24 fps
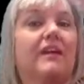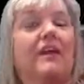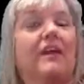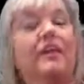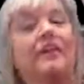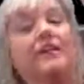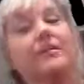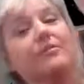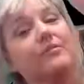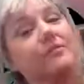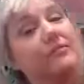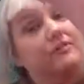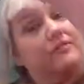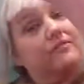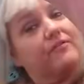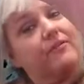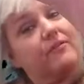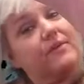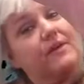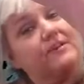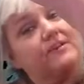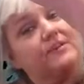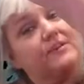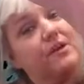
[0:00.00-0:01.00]
And then go
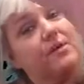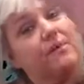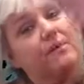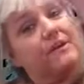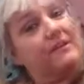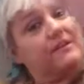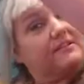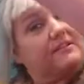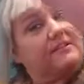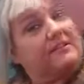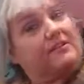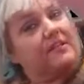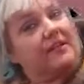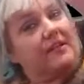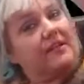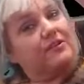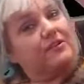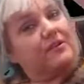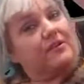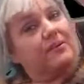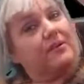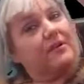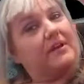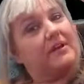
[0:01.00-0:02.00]
from that topic to that
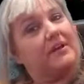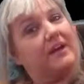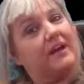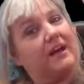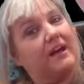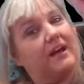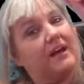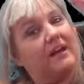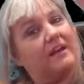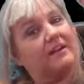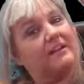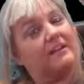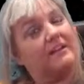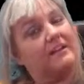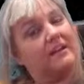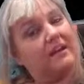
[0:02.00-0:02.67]
topic and